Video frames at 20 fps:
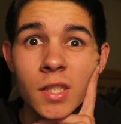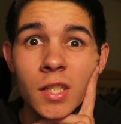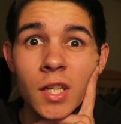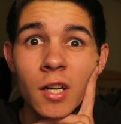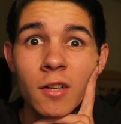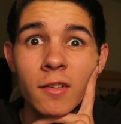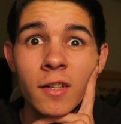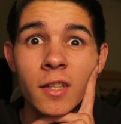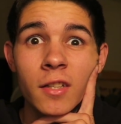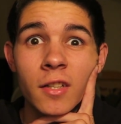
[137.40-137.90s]

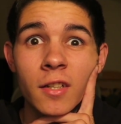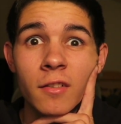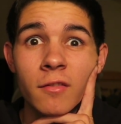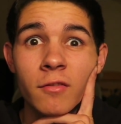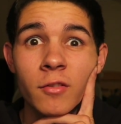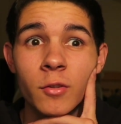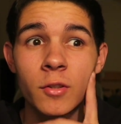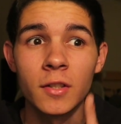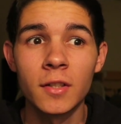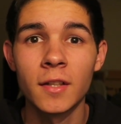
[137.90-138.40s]
Not really looking
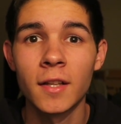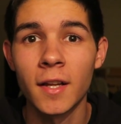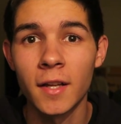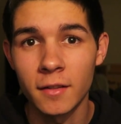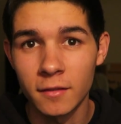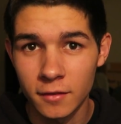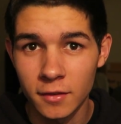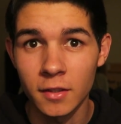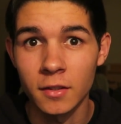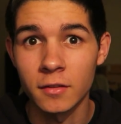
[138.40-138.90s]
forward to
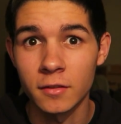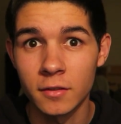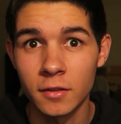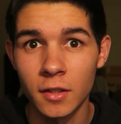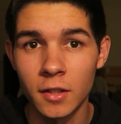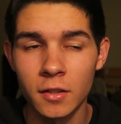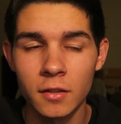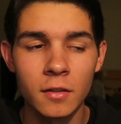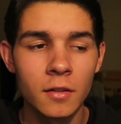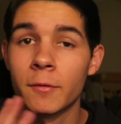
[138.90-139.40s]
that. It's gonna
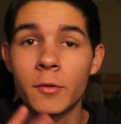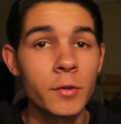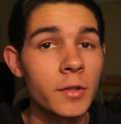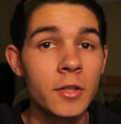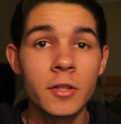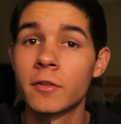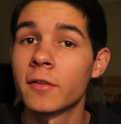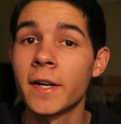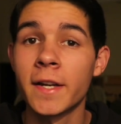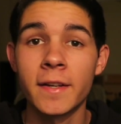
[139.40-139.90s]
suck. I'm
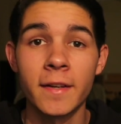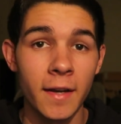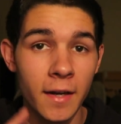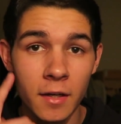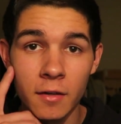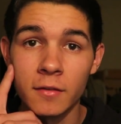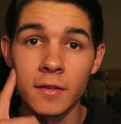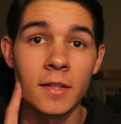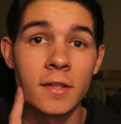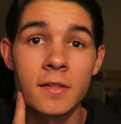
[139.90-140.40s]
doing great
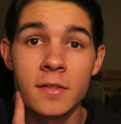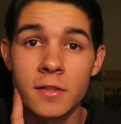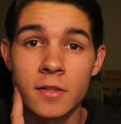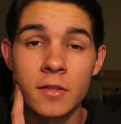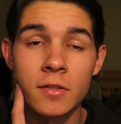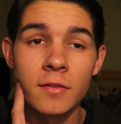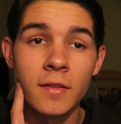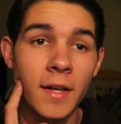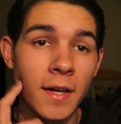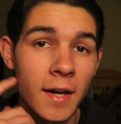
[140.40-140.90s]
now. These
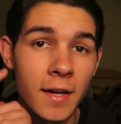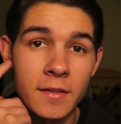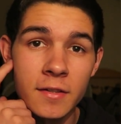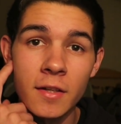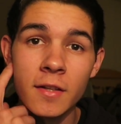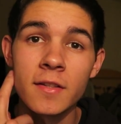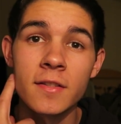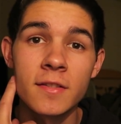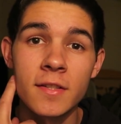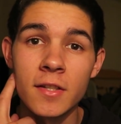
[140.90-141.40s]
two, like I
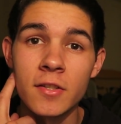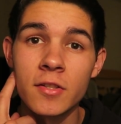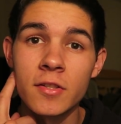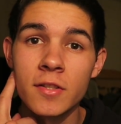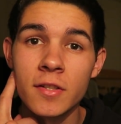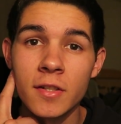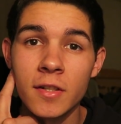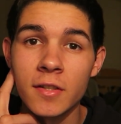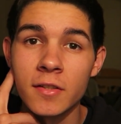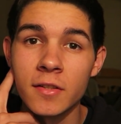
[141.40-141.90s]
saw the
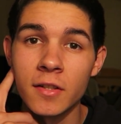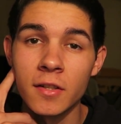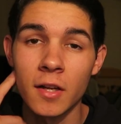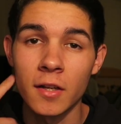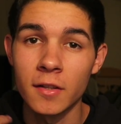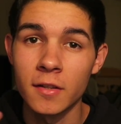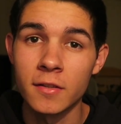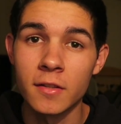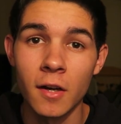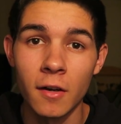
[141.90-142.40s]
stitches in because they're
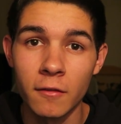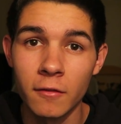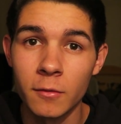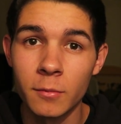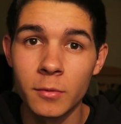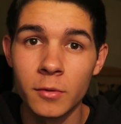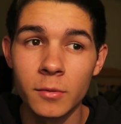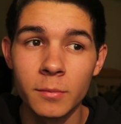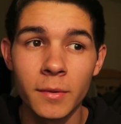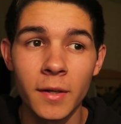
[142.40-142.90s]
not
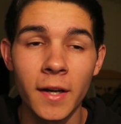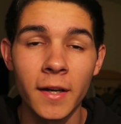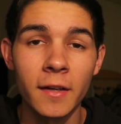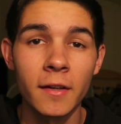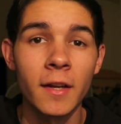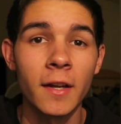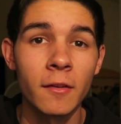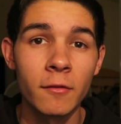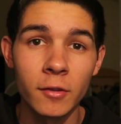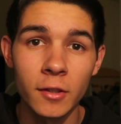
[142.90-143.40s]
dissolvable, but I
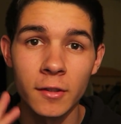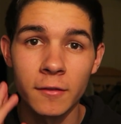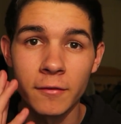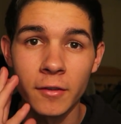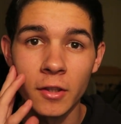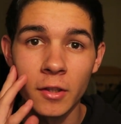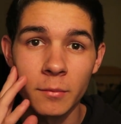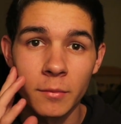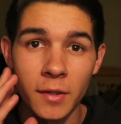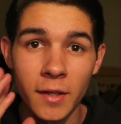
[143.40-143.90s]
can like really
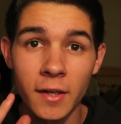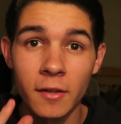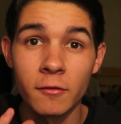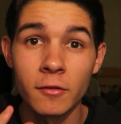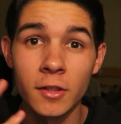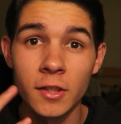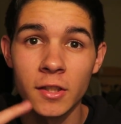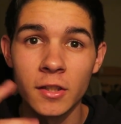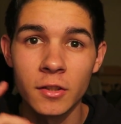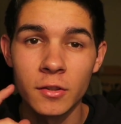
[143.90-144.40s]
feel them. They're getting
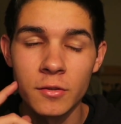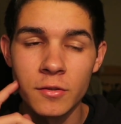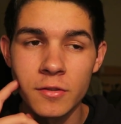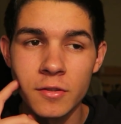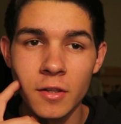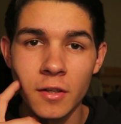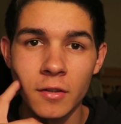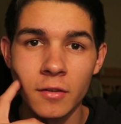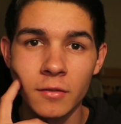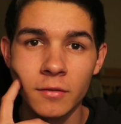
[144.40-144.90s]
really loose,
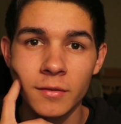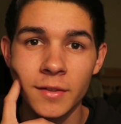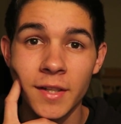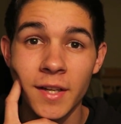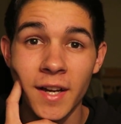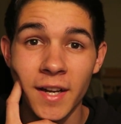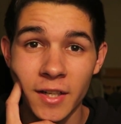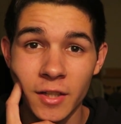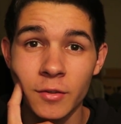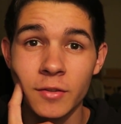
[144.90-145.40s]
so
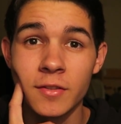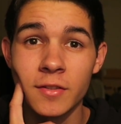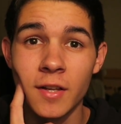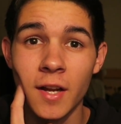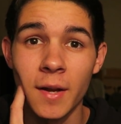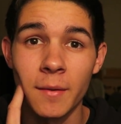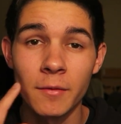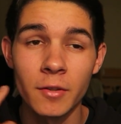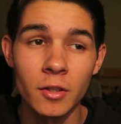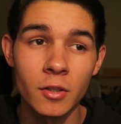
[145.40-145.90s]
I know it's
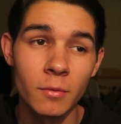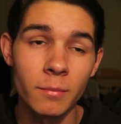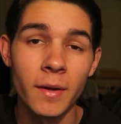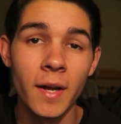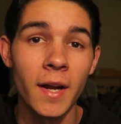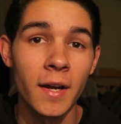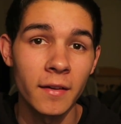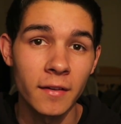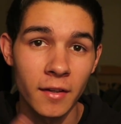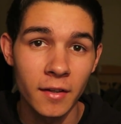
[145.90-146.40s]
time to go
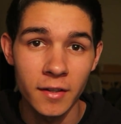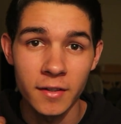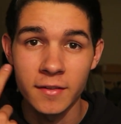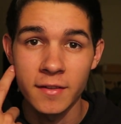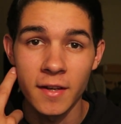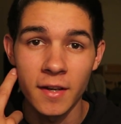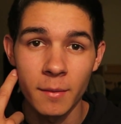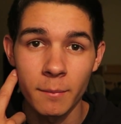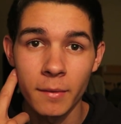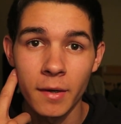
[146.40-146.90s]
back. They're gonna
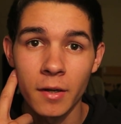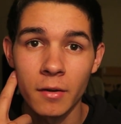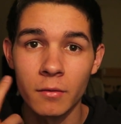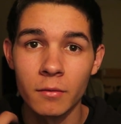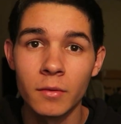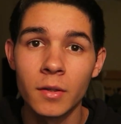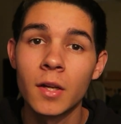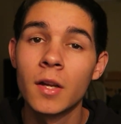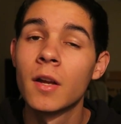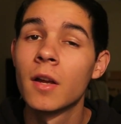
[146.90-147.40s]
take them out.
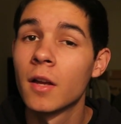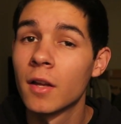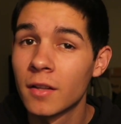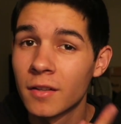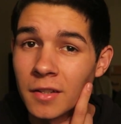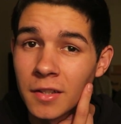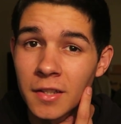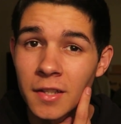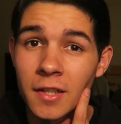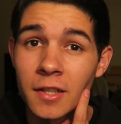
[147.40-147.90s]

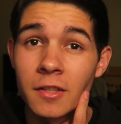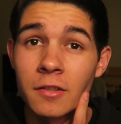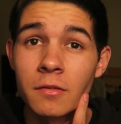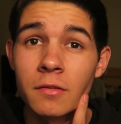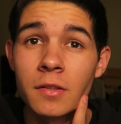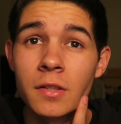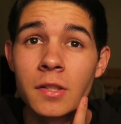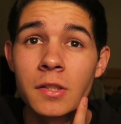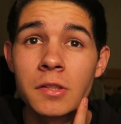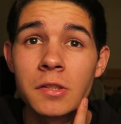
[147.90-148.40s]
and they're gonna
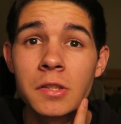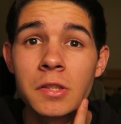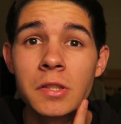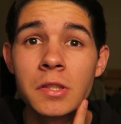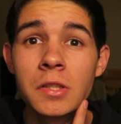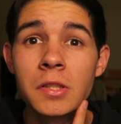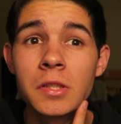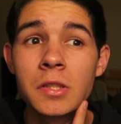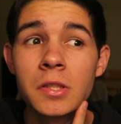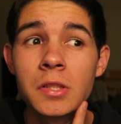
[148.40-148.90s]
do
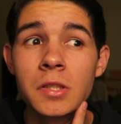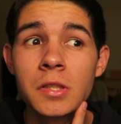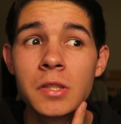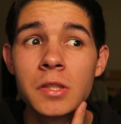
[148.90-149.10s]
these.